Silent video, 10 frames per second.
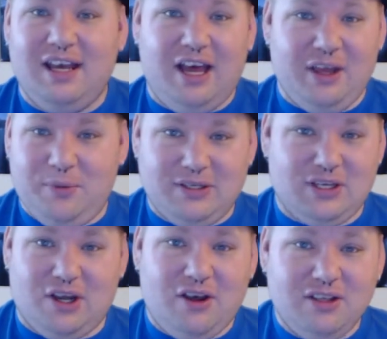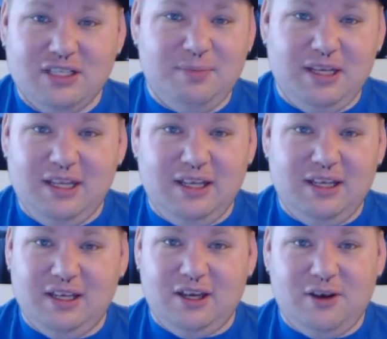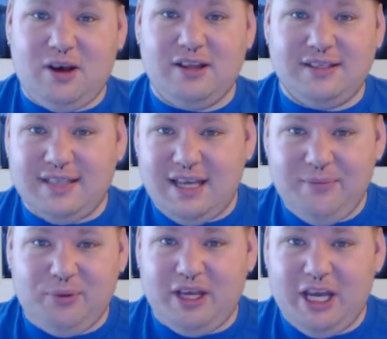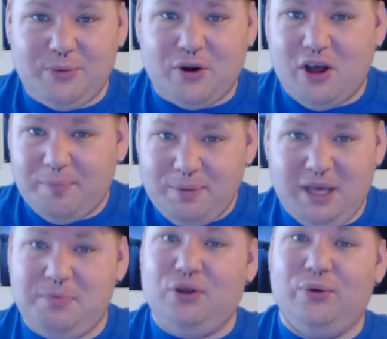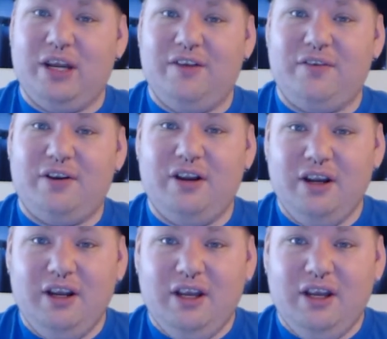I think we should all just be, on the same plane. We're all people, whatever.